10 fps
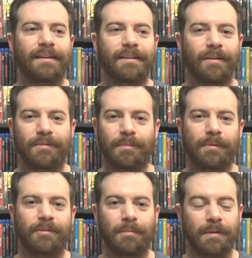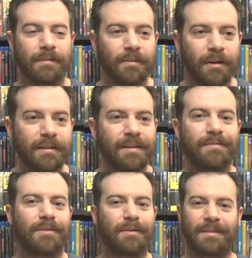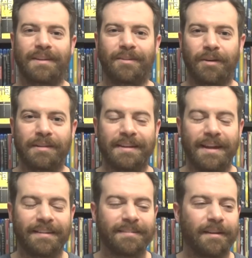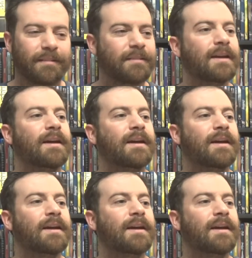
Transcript: You know, don't, don't be disheartened, even though the, during the day it sucks.